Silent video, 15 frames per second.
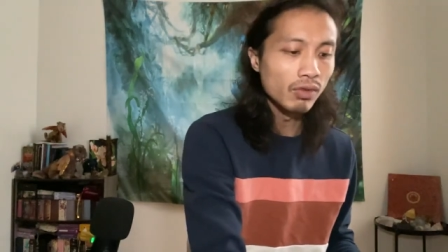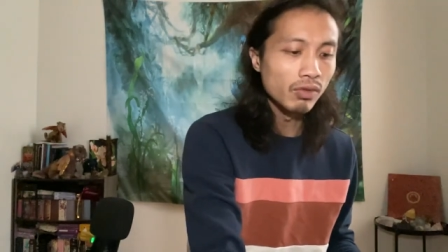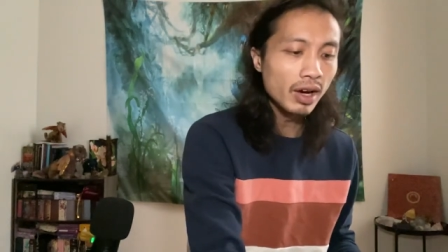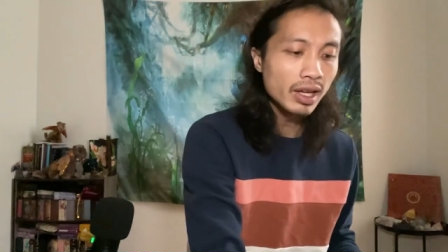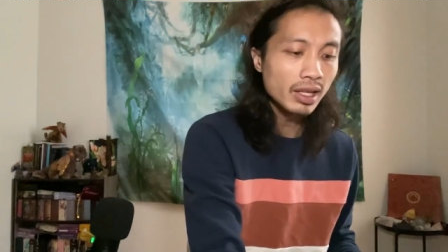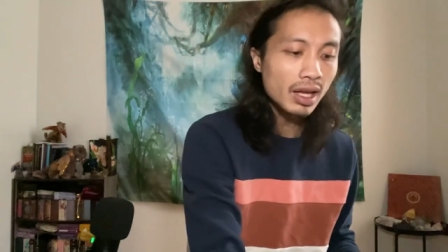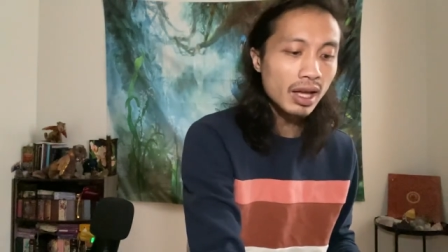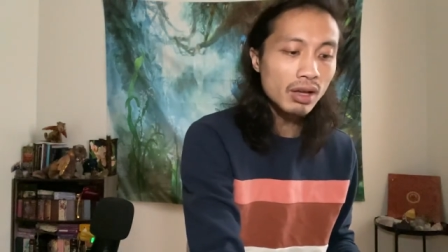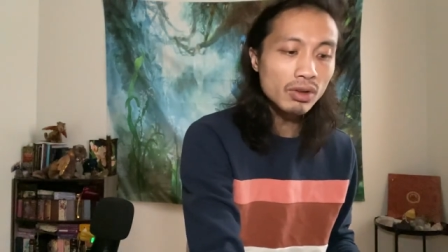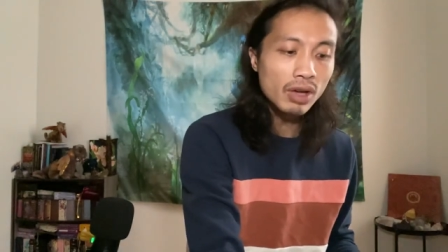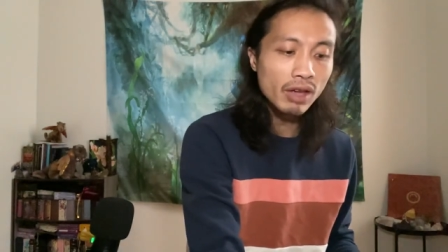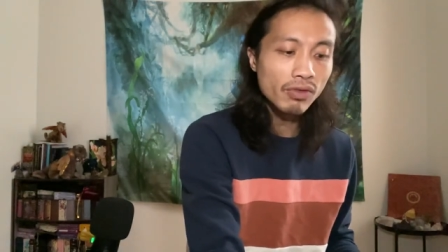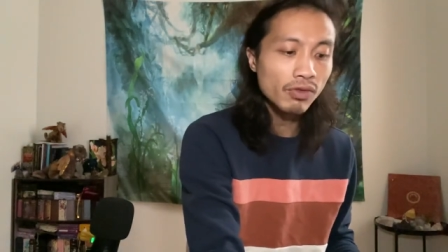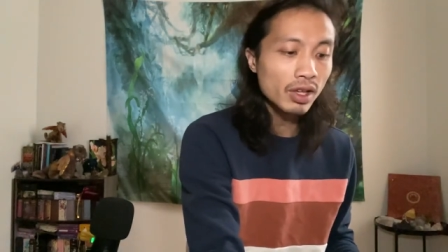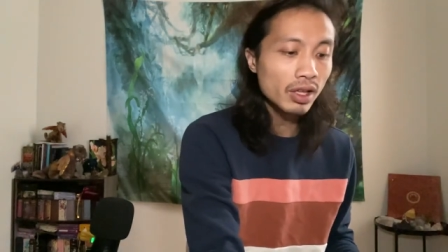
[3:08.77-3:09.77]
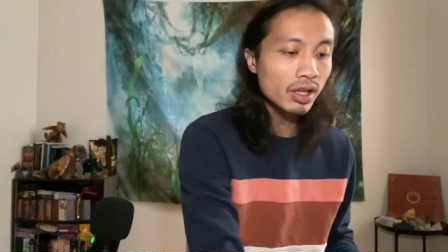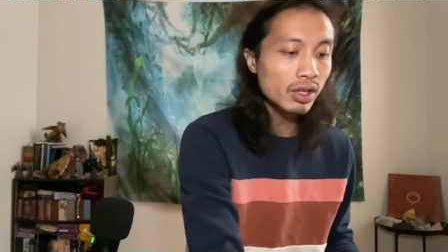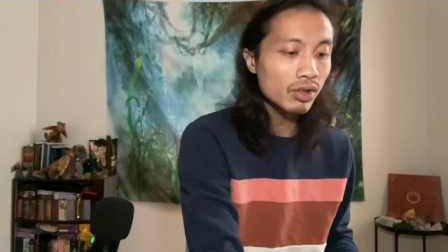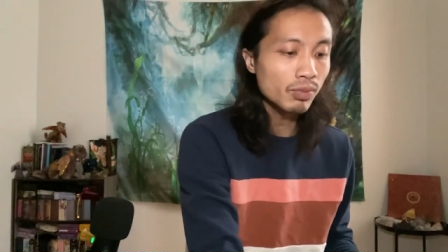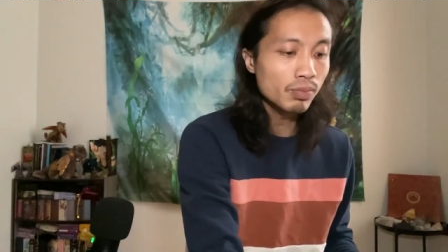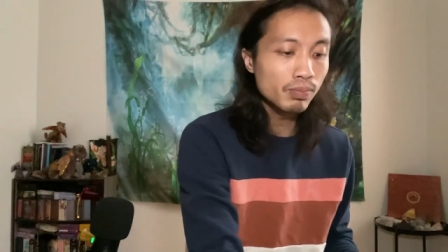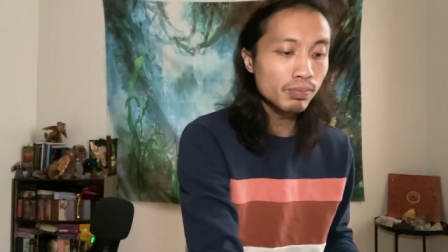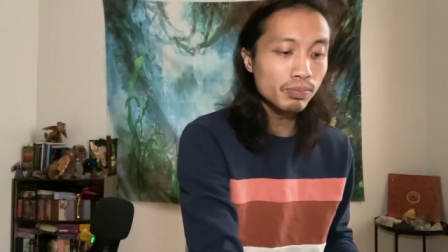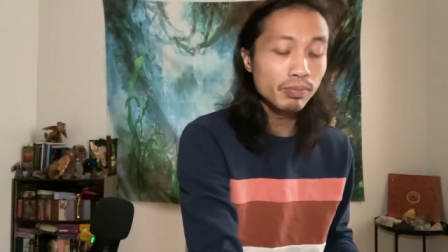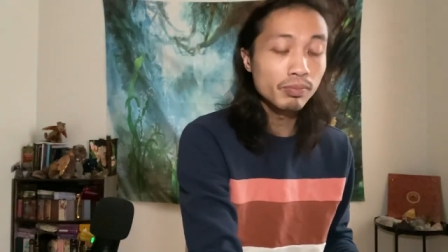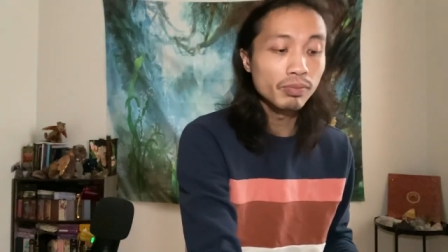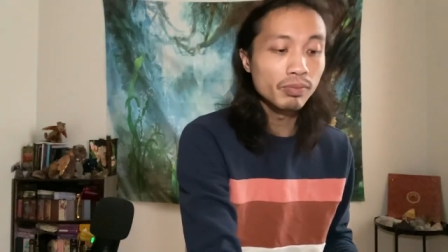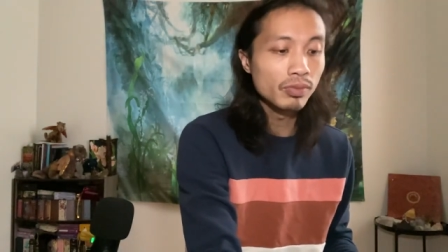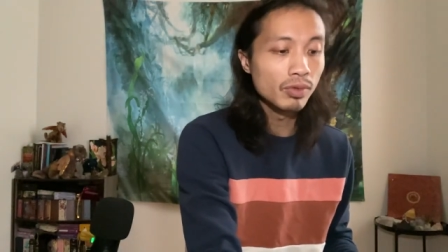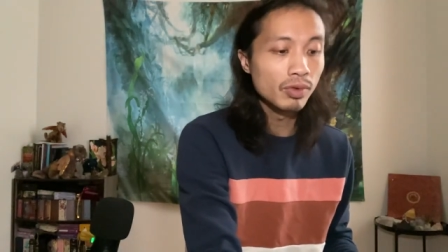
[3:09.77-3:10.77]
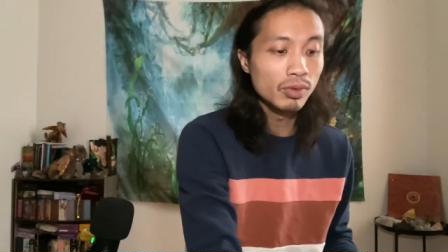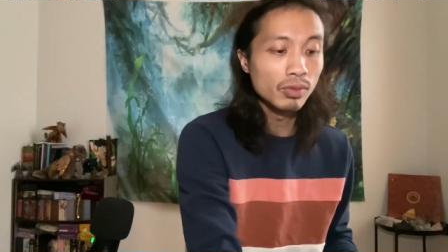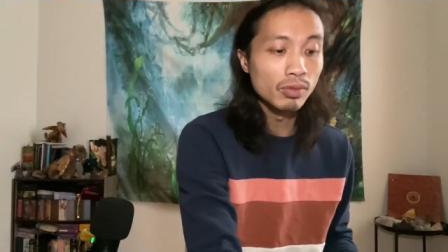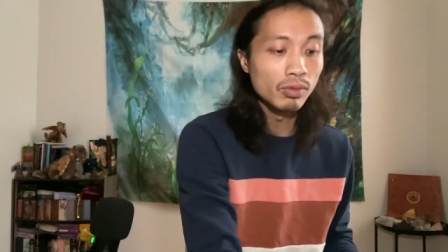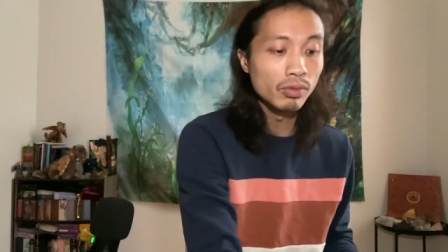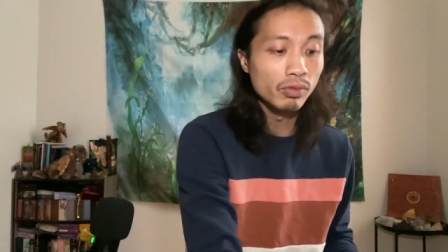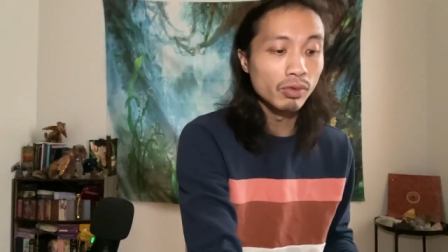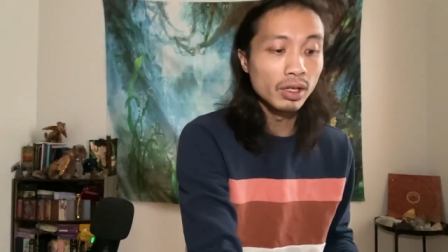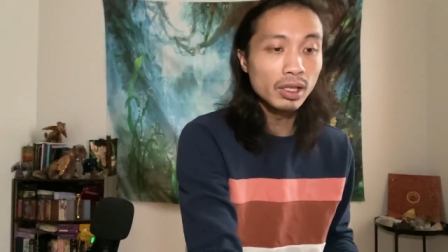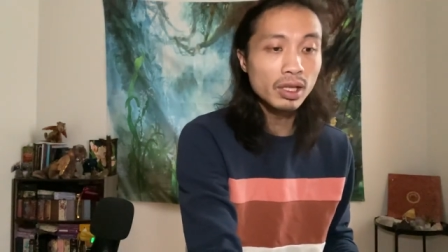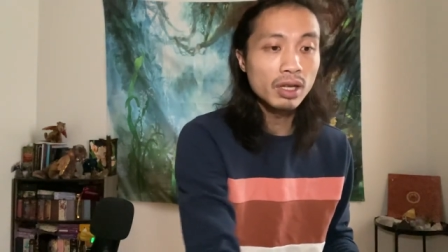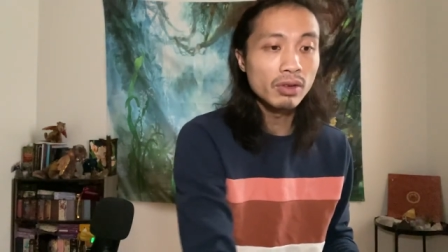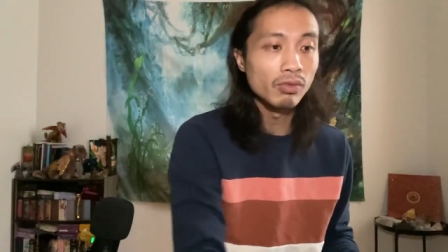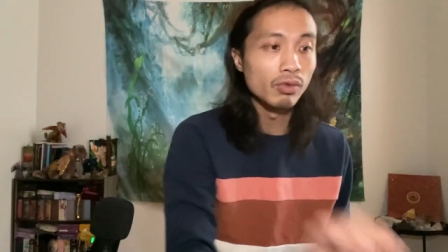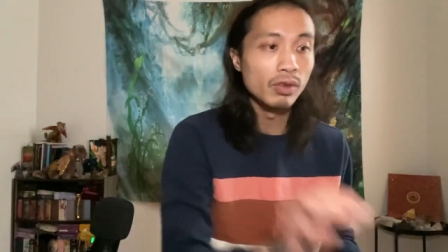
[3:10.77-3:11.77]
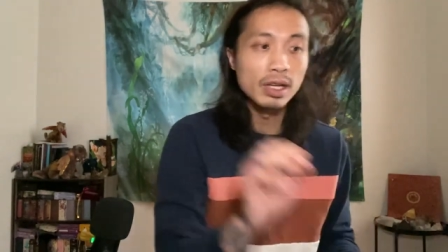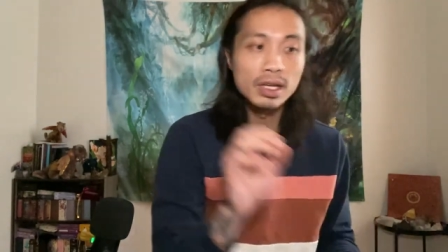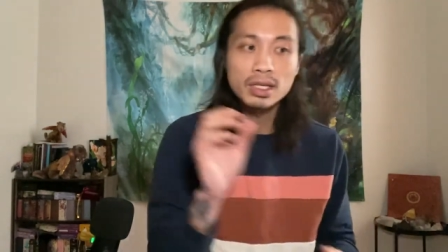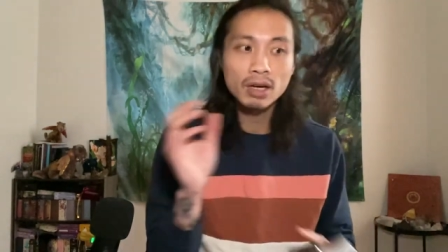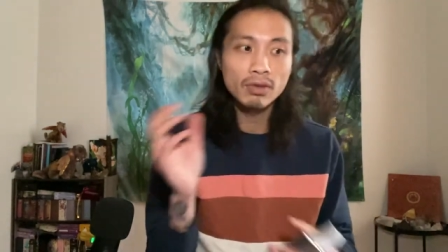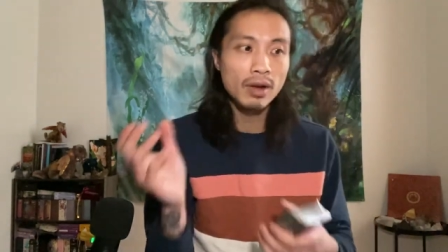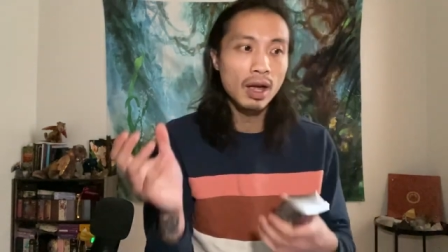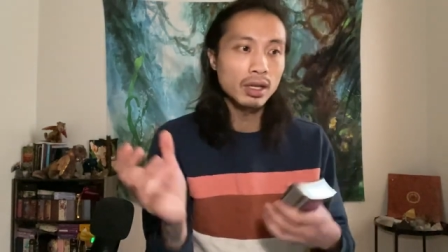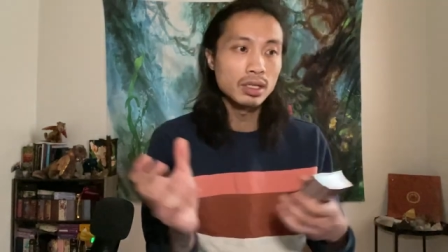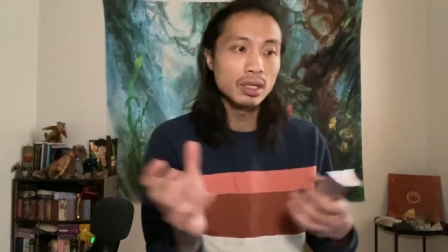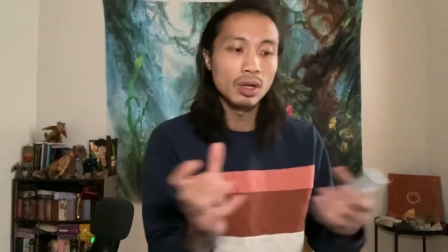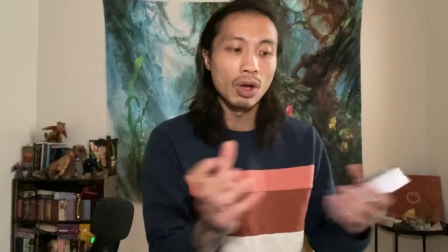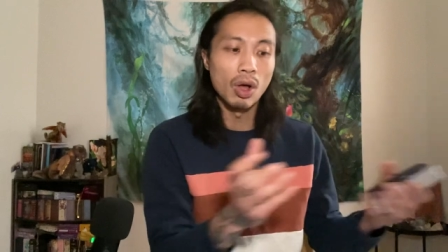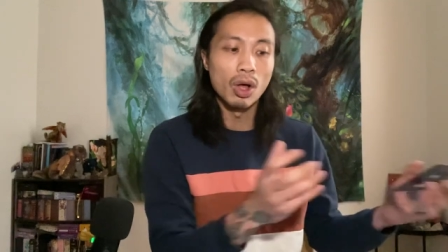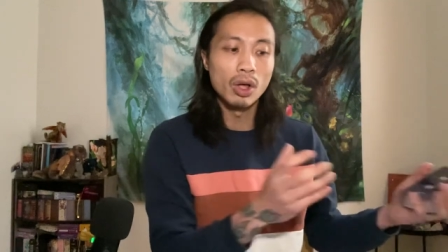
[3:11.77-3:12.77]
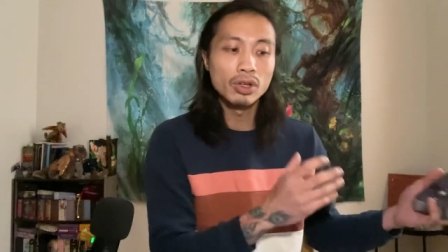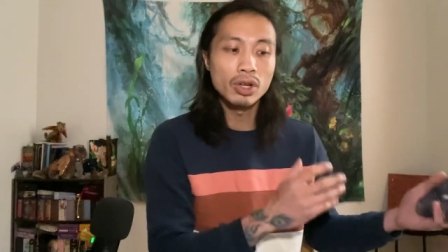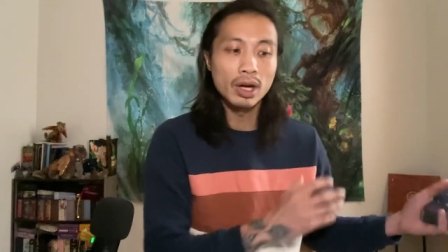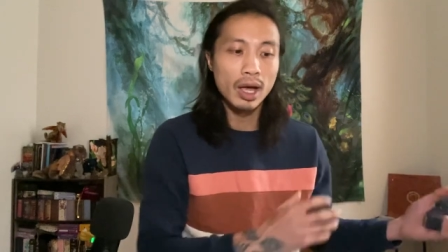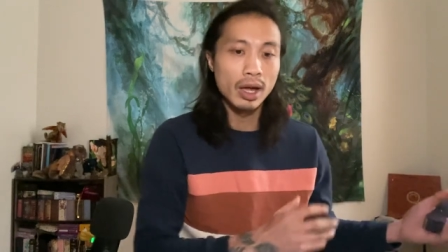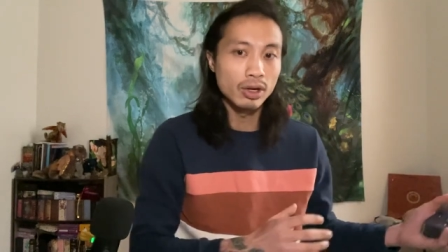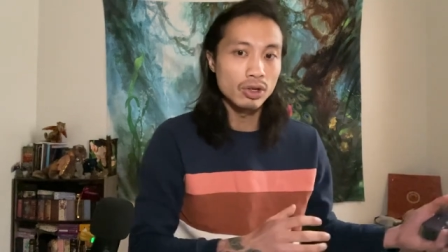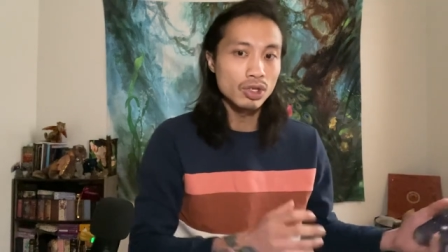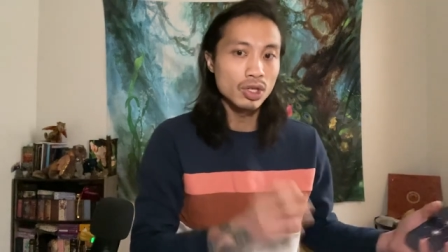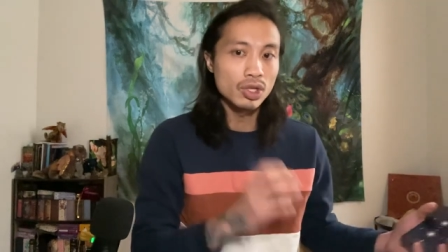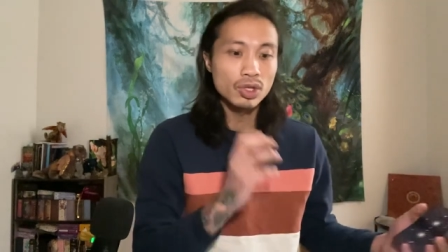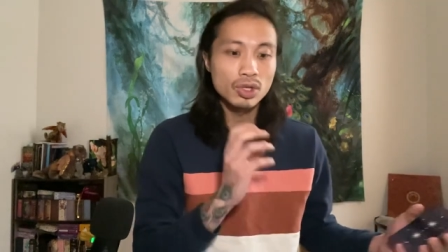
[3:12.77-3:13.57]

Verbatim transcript: Right now, I feel like you're really redirecting all your energies